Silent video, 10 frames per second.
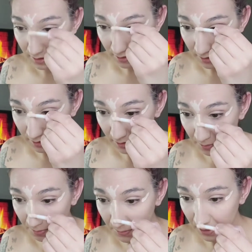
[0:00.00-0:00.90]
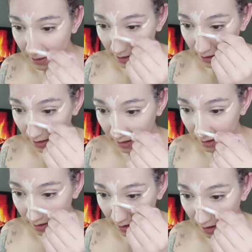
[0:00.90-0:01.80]
just to bring
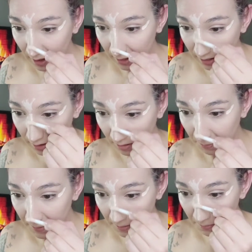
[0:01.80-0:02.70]
these a little bit